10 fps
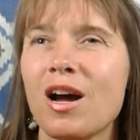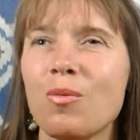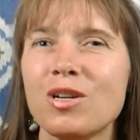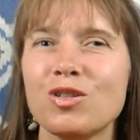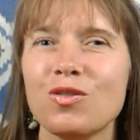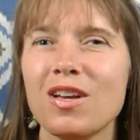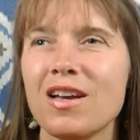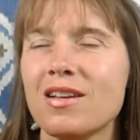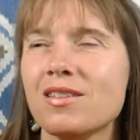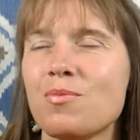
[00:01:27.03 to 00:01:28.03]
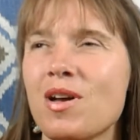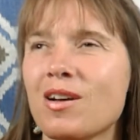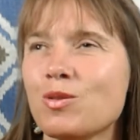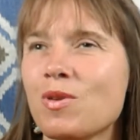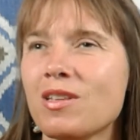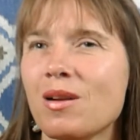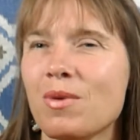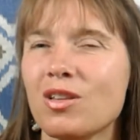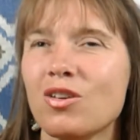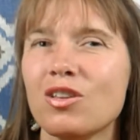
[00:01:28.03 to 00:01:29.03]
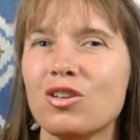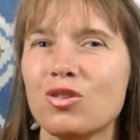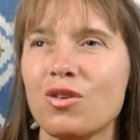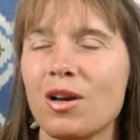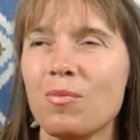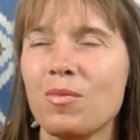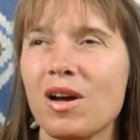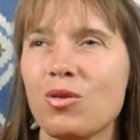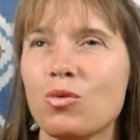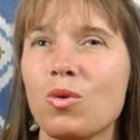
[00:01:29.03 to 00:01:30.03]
how much should I ask my husband and my daughter to help me out?